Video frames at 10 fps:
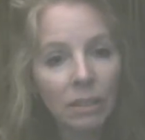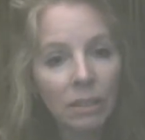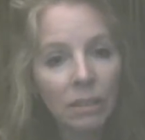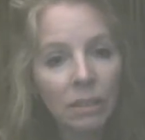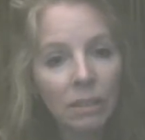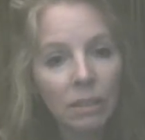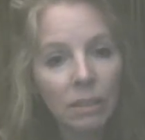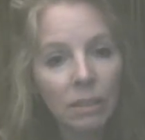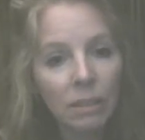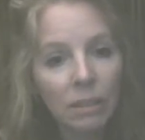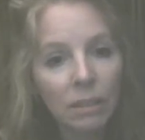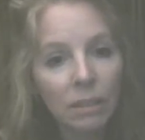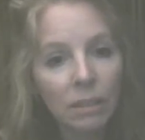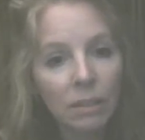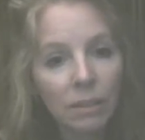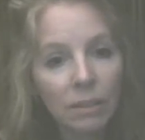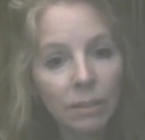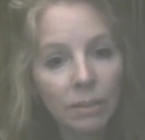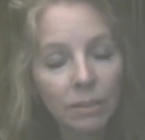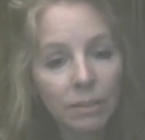
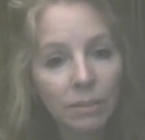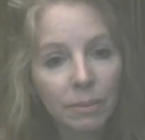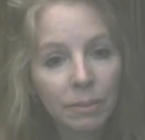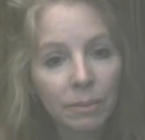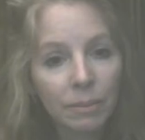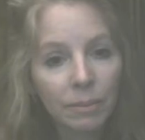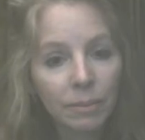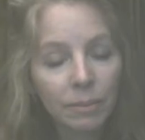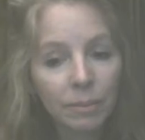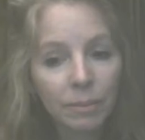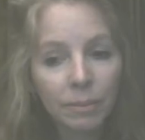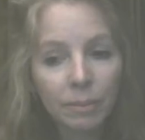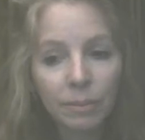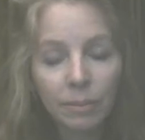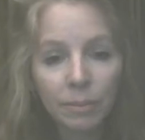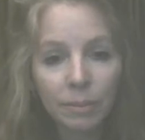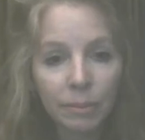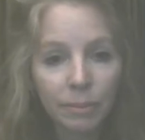Nobody speaks.